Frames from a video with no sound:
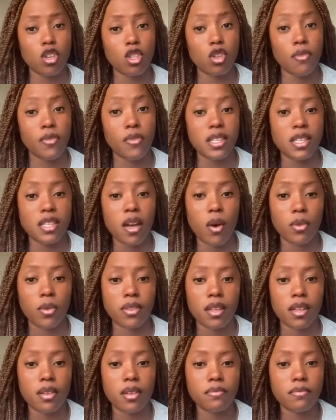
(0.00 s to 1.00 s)
source of his
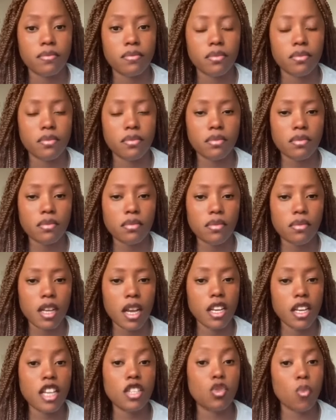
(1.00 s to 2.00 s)
help?
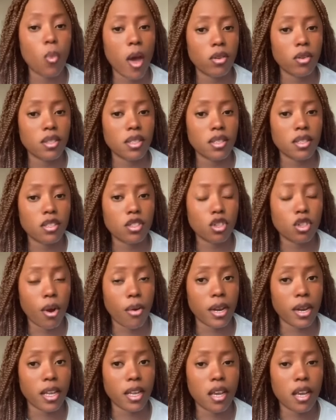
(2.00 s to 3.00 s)
His wealth,
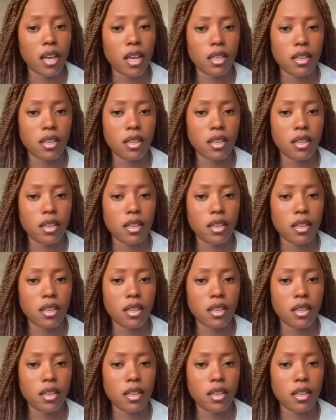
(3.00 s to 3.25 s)
sorry.